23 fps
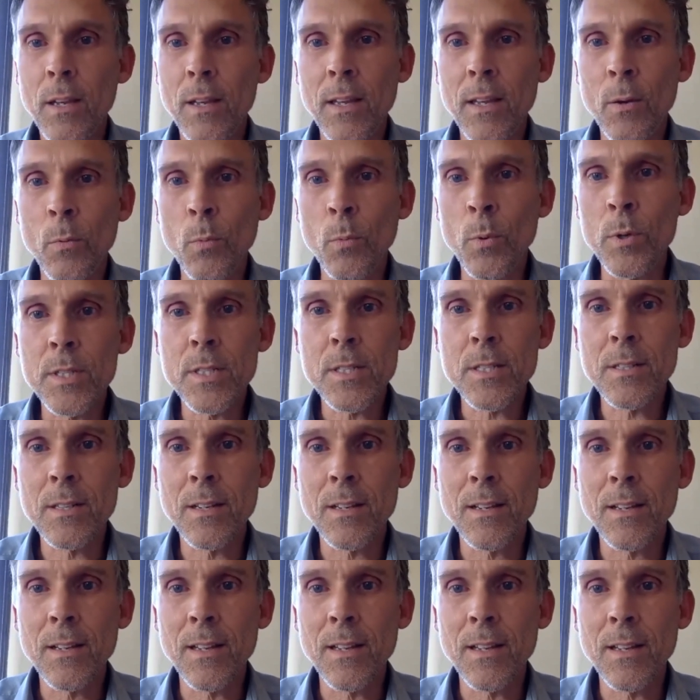it
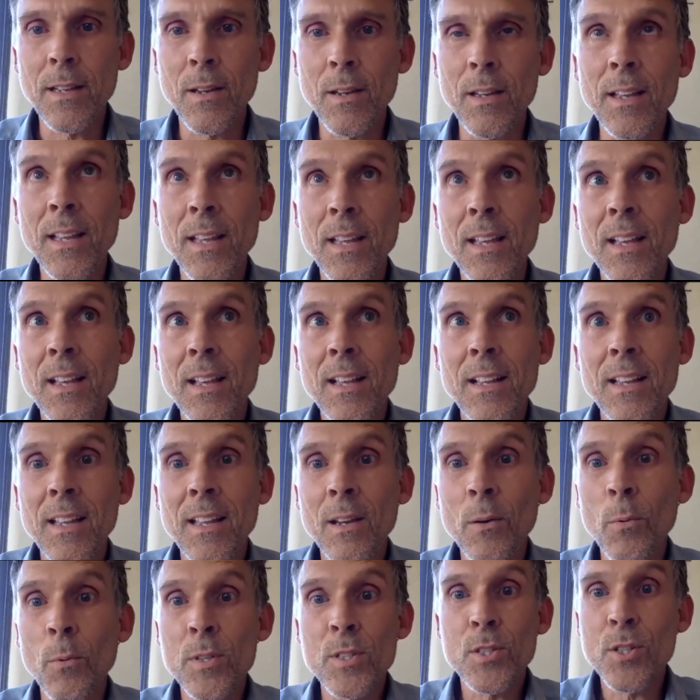
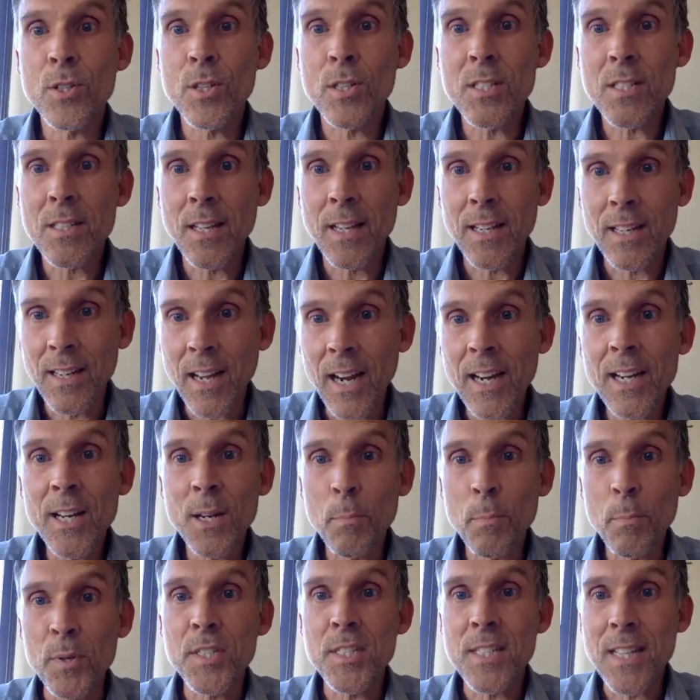was just like
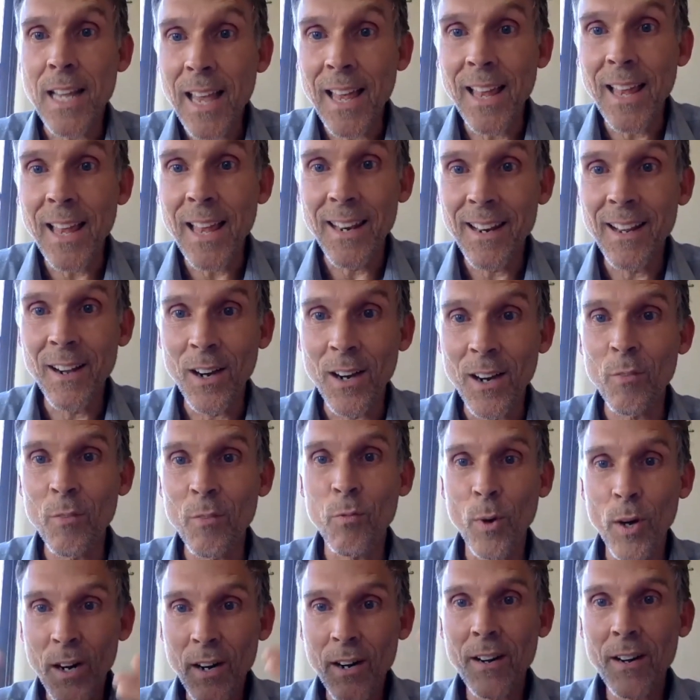90% of
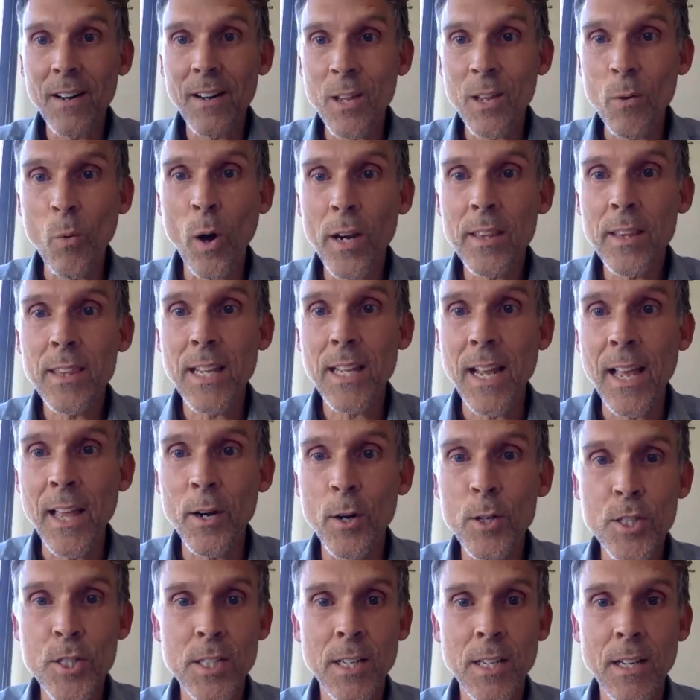where he wanted the
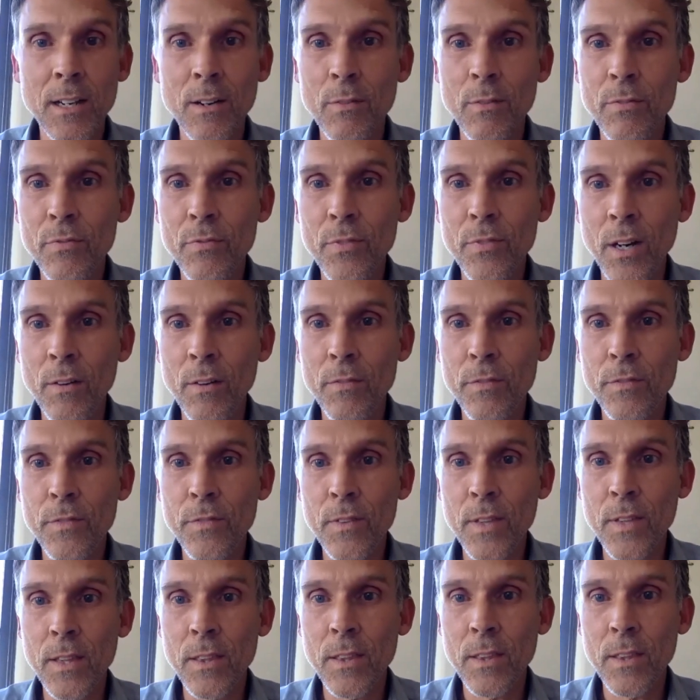energy of
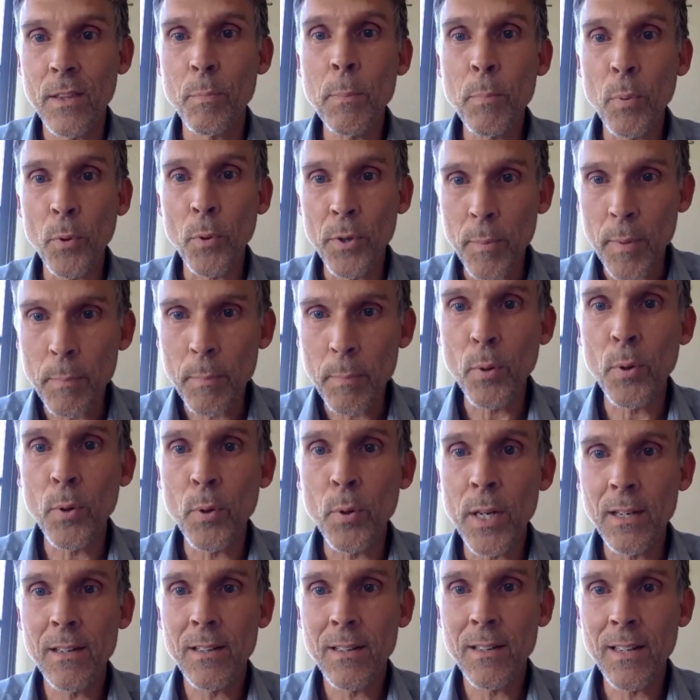the people to be put
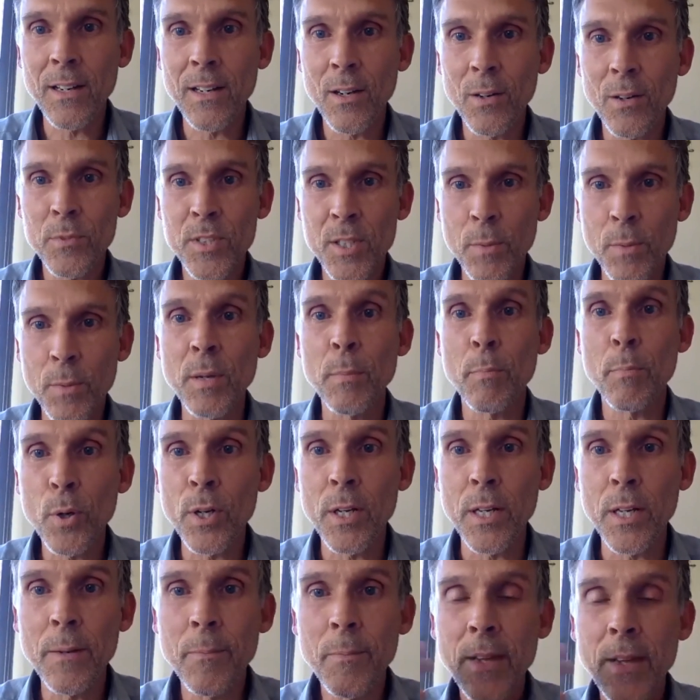in, you know, to be
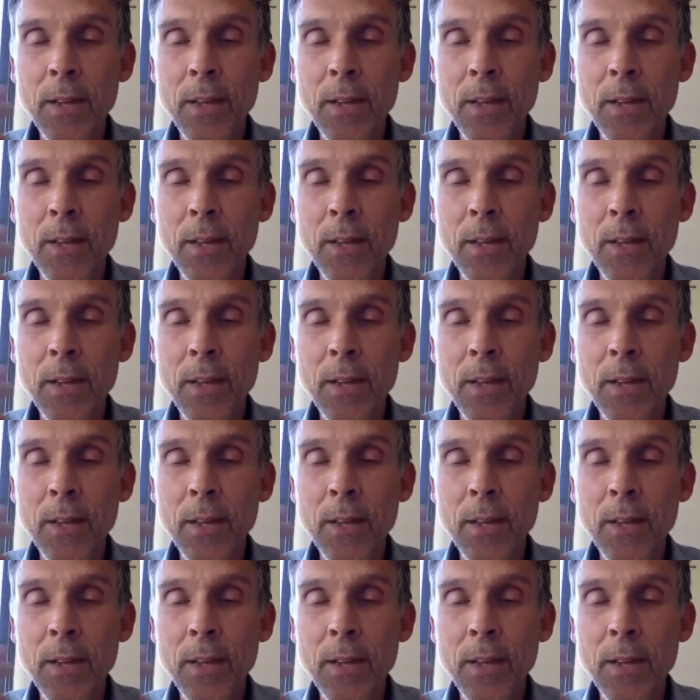put.